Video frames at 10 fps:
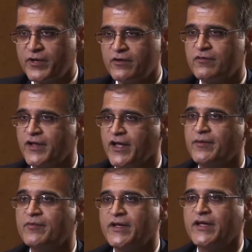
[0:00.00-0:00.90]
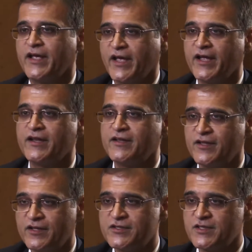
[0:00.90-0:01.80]
period of time, and
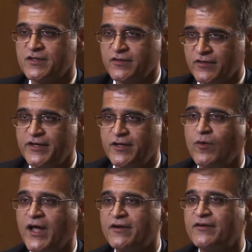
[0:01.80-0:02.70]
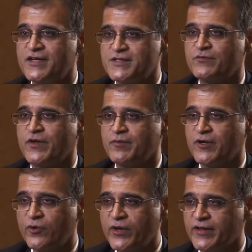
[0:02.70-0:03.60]
there's a real valid reason we have
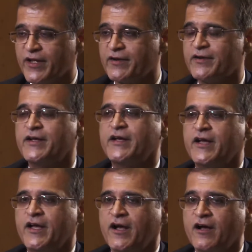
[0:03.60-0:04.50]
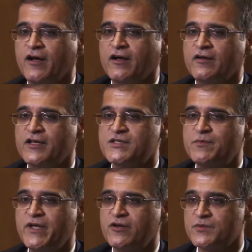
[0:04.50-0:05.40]
been doing that. It's
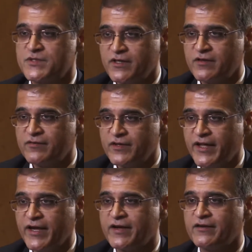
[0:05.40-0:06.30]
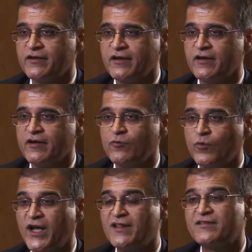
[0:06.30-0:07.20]
been observed that
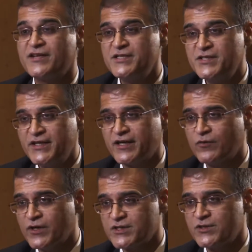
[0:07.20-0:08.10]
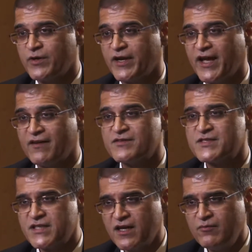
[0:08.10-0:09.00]
while 3G networks, you can have
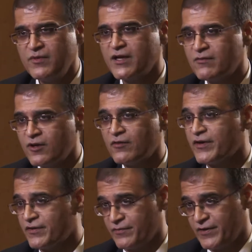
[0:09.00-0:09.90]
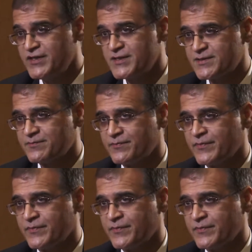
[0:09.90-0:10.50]
some level of interference,